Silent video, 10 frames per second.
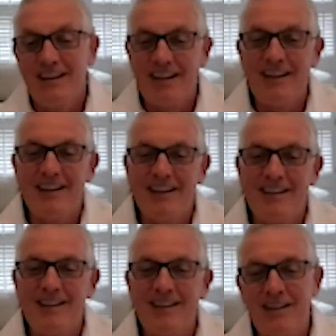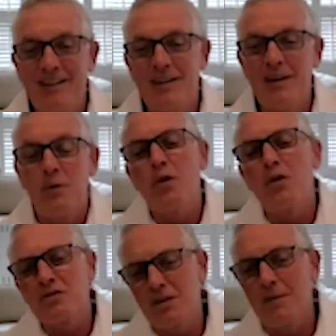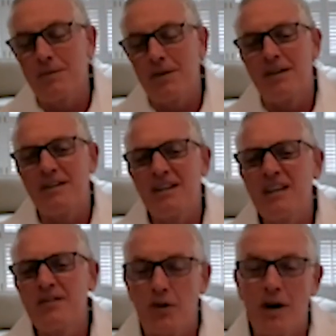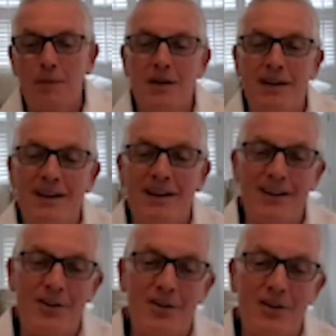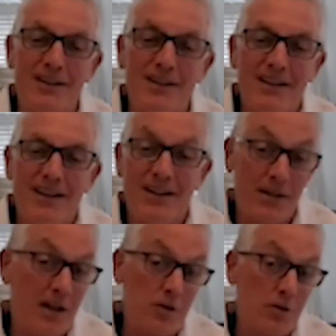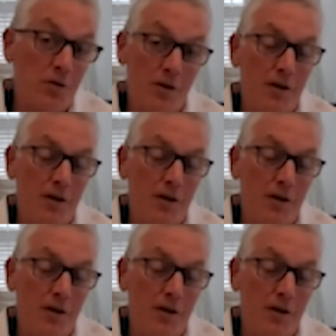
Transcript: it, it, there were some uh, need for updating clearly, and Dr.